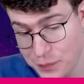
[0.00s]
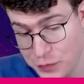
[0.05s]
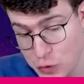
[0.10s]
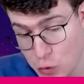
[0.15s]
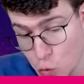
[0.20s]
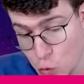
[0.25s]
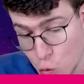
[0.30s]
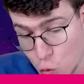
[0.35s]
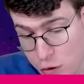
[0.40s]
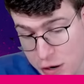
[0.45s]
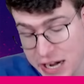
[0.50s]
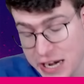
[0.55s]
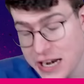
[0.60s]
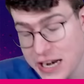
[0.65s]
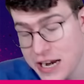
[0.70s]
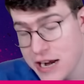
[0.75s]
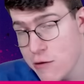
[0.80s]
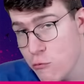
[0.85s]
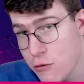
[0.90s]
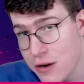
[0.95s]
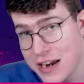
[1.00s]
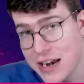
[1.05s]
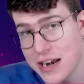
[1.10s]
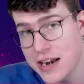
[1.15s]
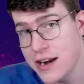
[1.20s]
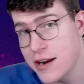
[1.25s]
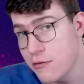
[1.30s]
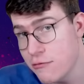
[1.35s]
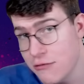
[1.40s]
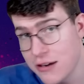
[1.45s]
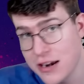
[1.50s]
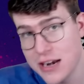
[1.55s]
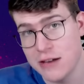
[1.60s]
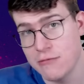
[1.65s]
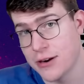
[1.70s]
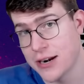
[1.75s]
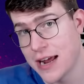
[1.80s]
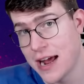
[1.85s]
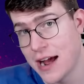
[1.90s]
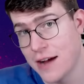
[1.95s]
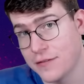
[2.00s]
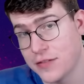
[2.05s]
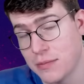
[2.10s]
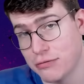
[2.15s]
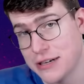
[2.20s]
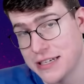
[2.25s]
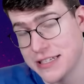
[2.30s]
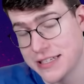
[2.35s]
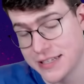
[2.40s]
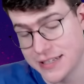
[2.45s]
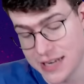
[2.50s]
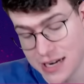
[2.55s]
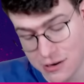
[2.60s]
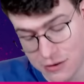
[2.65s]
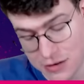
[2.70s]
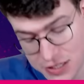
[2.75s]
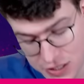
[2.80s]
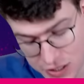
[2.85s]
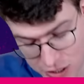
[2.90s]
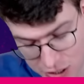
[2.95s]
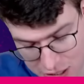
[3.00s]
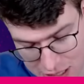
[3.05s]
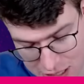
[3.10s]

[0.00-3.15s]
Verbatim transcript: you really want to have the Princess Tower. So,